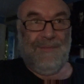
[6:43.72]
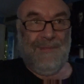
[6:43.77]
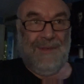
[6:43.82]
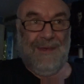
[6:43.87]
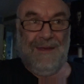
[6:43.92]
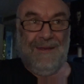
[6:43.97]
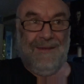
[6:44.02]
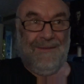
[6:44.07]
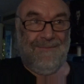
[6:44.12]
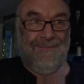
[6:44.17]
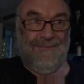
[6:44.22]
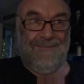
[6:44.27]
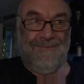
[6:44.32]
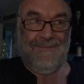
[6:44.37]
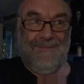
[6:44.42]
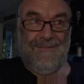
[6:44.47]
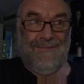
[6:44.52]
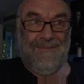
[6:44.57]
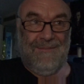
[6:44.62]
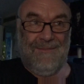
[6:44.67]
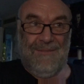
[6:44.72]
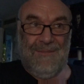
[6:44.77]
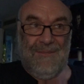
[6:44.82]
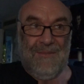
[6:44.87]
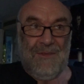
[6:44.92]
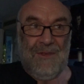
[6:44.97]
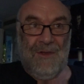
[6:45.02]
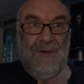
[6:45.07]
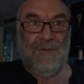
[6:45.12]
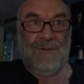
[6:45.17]
it,
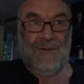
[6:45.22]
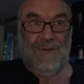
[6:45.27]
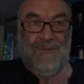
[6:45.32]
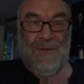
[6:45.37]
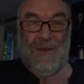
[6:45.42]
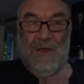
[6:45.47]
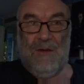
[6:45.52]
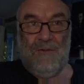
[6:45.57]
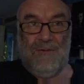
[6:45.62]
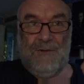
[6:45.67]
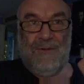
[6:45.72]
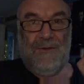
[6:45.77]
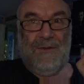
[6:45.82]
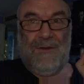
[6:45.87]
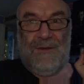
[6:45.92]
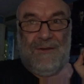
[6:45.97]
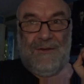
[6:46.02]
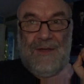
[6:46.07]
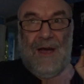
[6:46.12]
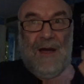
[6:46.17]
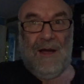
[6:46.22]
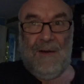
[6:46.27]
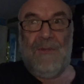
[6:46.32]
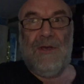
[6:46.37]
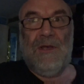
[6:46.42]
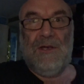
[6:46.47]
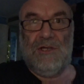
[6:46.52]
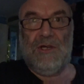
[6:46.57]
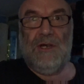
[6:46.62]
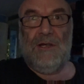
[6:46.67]
you know, the video doesn't start
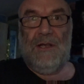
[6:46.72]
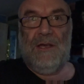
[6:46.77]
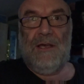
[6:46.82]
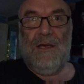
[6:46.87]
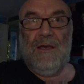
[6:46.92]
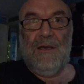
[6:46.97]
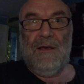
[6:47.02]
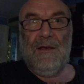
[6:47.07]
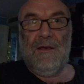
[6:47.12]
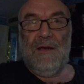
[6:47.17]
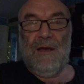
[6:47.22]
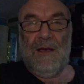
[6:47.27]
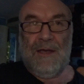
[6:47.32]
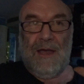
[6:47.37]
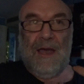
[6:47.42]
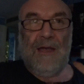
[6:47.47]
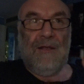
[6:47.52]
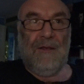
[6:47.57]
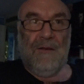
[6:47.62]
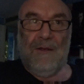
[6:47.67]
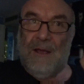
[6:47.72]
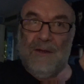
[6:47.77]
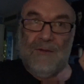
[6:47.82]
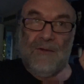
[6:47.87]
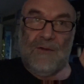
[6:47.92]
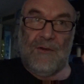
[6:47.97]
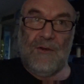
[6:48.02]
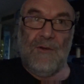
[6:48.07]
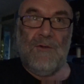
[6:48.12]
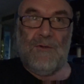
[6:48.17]
immediately. Again, it's
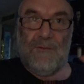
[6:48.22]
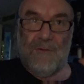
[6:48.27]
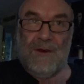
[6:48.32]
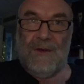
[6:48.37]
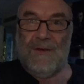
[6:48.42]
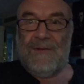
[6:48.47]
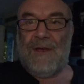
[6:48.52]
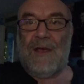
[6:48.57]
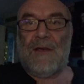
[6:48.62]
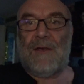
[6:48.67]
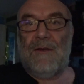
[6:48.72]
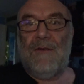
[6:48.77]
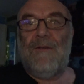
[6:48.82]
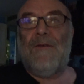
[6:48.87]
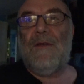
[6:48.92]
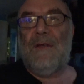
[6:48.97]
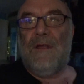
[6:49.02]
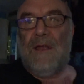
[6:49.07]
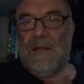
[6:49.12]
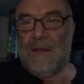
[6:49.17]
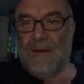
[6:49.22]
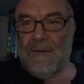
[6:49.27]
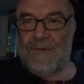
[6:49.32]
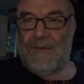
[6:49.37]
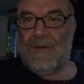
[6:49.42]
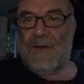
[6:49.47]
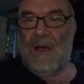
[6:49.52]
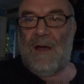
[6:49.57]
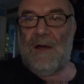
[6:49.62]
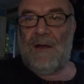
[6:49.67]
like 2-3 seconds, and then it'll
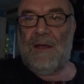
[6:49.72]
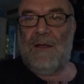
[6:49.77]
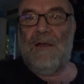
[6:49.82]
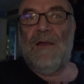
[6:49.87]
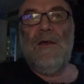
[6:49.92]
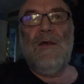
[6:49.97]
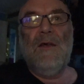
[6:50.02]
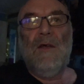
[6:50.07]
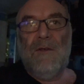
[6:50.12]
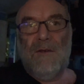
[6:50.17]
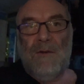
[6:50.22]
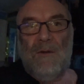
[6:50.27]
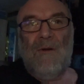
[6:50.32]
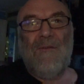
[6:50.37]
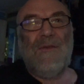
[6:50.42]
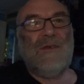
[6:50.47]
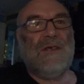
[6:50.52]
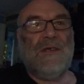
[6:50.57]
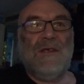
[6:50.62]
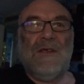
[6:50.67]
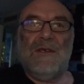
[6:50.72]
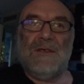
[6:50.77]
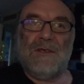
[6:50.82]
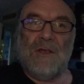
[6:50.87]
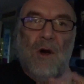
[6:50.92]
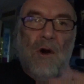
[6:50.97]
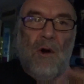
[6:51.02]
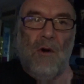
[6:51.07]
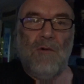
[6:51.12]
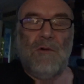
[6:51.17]
start again. So obviously, it's
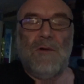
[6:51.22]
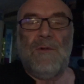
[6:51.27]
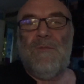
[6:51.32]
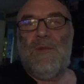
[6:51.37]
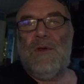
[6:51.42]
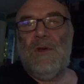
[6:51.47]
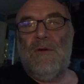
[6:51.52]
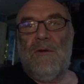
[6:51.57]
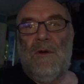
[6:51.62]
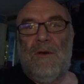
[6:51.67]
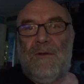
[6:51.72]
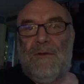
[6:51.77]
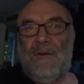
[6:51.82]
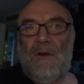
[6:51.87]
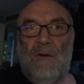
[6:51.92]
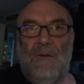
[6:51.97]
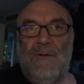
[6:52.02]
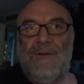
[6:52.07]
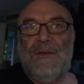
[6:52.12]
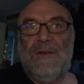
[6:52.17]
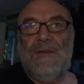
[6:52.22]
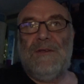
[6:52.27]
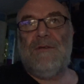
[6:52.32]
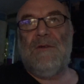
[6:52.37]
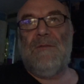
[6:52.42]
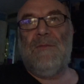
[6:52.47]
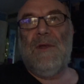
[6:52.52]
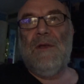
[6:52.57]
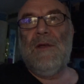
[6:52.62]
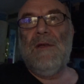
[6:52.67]
the whole computer, it's the whole
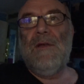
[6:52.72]
system.